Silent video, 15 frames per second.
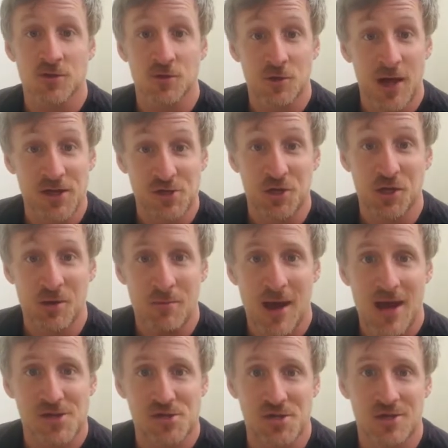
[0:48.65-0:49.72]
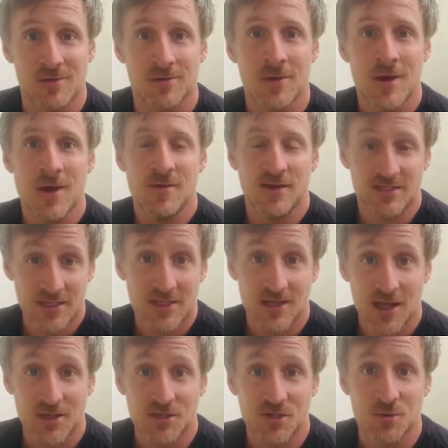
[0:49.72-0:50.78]
So as you can imagine, this has a
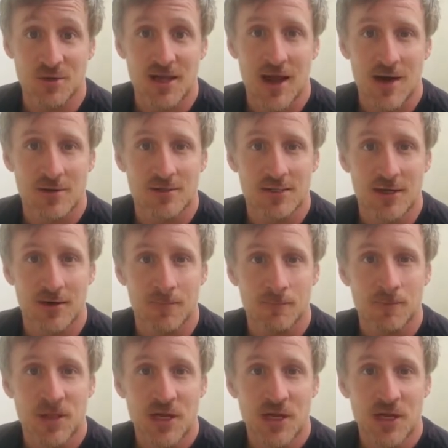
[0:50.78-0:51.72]
lot to do with housing.